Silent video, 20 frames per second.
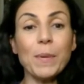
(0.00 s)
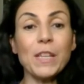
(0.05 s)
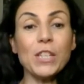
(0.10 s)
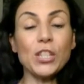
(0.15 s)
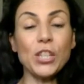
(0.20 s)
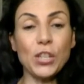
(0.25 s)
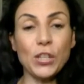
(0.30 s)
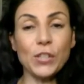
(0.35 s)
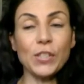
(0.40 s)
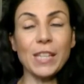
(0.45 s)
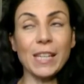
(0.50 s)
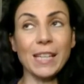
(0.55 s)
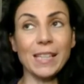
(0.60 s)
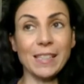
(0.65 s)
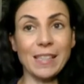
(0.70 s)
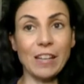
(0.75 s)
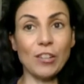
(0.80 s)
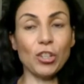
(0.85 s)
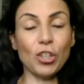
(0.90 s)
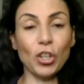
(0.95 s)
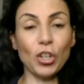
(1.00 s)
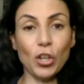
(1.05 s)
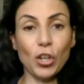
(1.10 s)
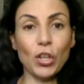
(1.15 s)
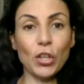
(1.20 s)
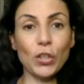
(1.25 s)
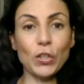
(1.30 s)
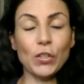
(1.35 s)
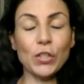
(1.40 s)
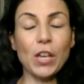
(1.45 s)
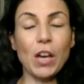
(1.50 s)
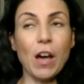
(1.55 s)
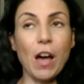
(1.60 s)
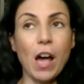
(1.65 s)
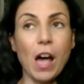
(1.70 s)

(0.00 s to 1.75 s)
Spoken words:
been using essential oils